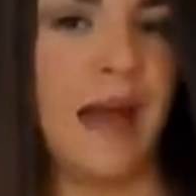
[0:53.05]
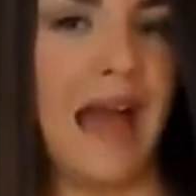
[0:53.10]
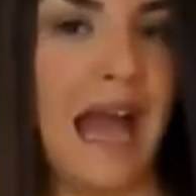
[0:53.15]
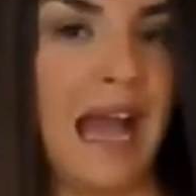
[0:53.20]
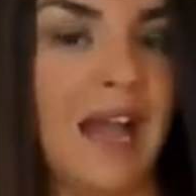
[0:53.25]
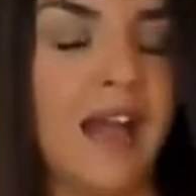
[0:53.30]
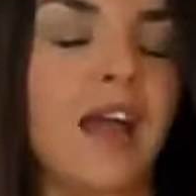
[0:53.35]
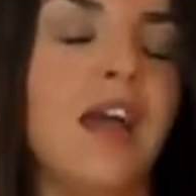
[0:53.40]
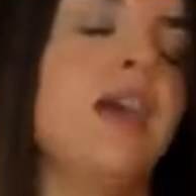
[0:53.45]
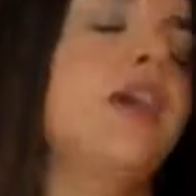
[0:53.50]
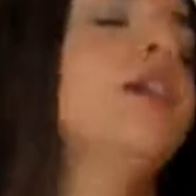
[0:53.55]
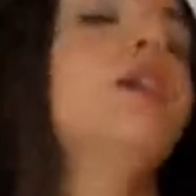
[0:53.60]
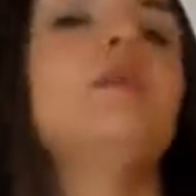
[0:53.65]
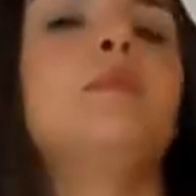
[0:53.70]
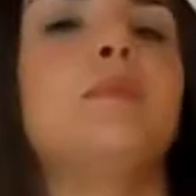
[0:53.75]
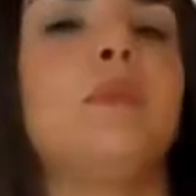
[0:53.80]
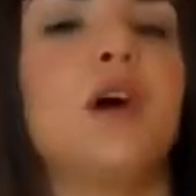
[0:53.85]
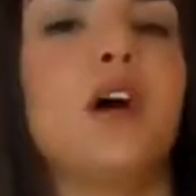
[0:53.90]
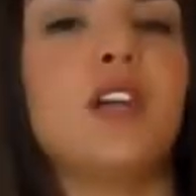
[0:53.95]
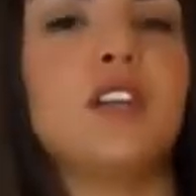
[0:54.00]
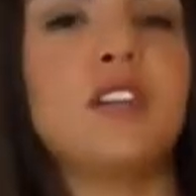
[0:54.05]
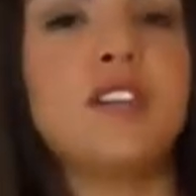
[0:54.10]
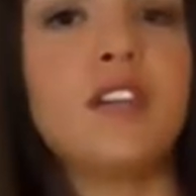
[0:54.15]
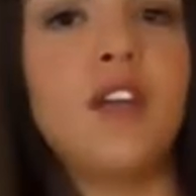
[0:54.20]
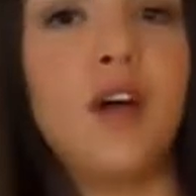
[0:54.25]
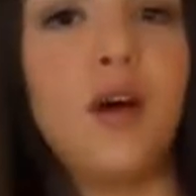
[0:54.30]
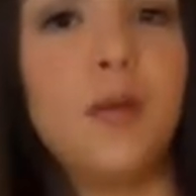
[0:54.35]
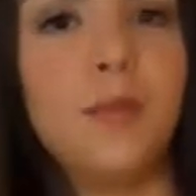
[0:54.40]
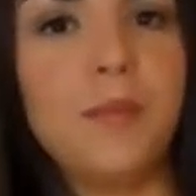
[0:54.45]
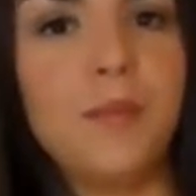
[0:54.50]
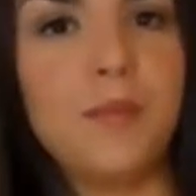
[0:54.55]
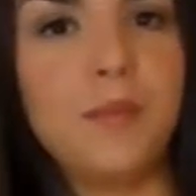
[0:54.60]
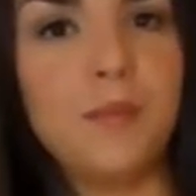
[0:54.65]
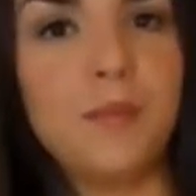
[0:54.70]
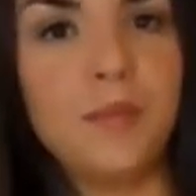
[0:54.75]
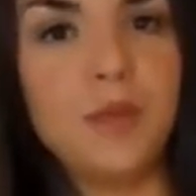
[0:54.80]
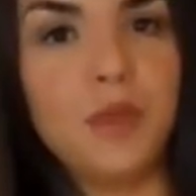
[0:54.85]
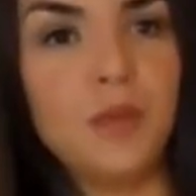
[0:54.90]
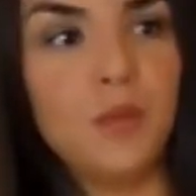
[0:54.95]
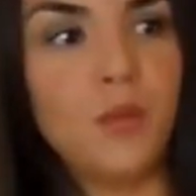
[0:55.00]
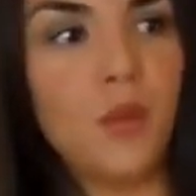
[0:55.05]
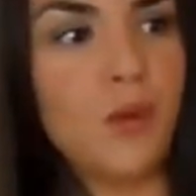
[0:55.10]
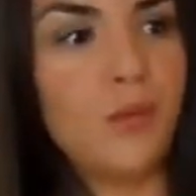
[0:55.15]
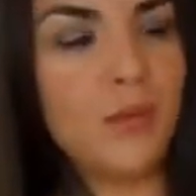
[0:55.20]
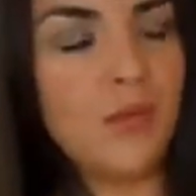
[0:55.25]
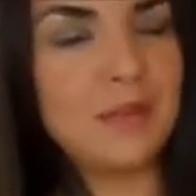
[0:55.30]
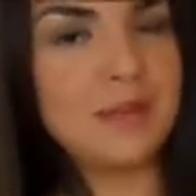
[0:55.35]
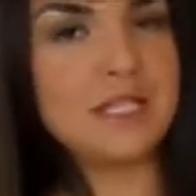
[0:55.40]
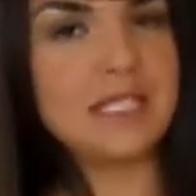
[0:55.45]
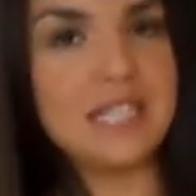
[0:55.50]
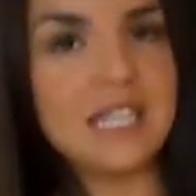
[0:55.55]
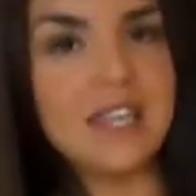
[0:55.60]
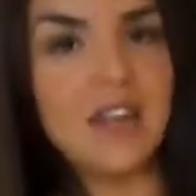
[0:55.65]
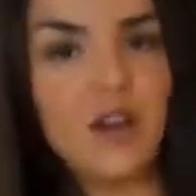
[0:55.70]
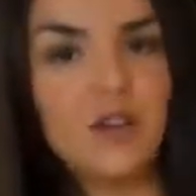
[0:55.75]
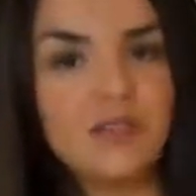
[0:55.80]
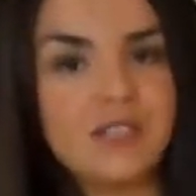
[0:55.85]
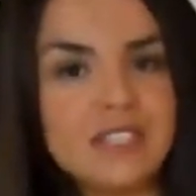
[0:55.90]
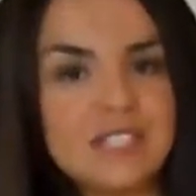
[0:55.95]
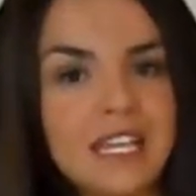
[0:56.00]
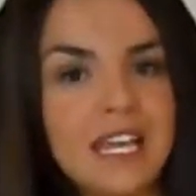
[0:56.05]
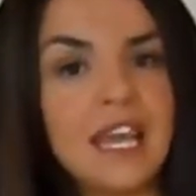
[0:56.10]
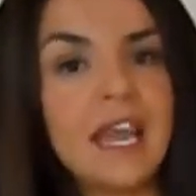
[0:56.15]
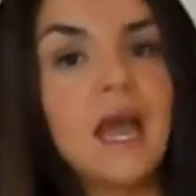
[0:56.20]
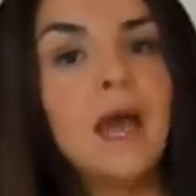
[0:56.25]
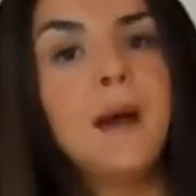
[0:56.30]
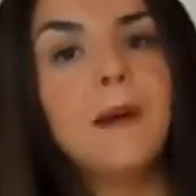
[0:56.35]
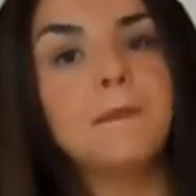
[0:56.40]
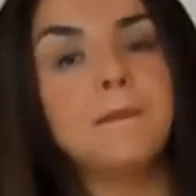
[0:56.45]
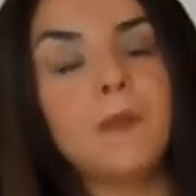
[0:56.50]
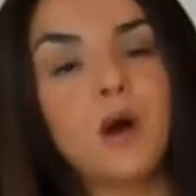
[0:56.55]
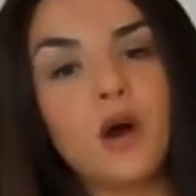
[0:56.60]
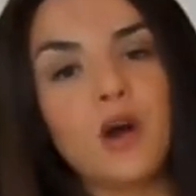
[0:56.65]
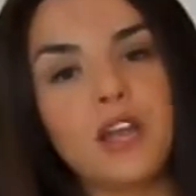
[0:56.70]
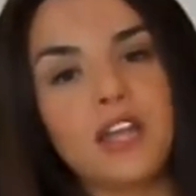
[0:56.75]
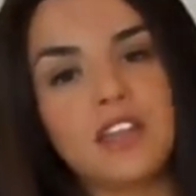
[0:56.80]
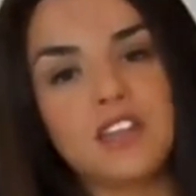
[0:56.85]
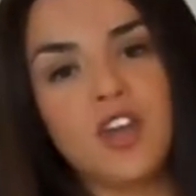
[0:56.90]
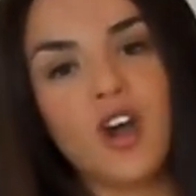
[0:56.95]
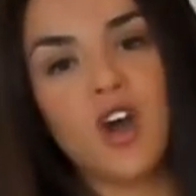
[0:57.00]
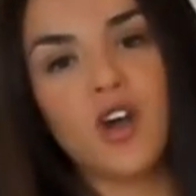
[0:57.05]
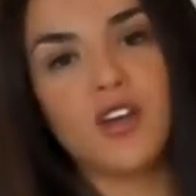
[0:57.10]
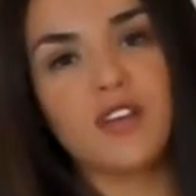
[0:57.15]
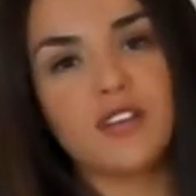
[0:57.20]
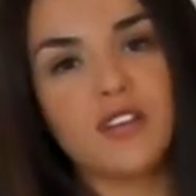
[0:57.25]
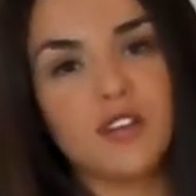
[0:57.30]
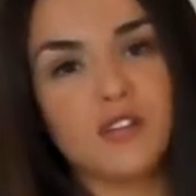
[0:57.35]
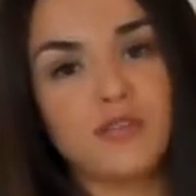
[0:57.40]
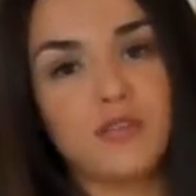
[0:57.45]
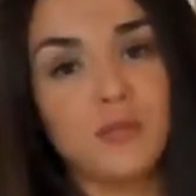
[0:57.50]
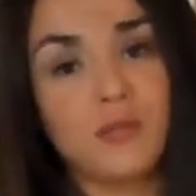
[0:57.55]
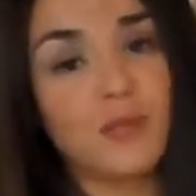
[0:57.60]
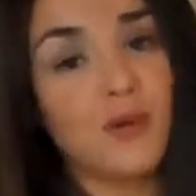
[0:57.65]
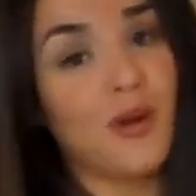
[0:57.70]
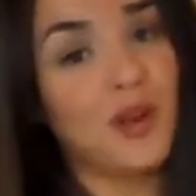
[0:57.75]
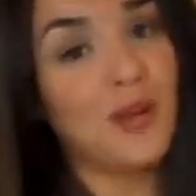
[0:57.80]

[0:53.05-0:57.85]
back, but you won't be able to see that, obviously. My tights are from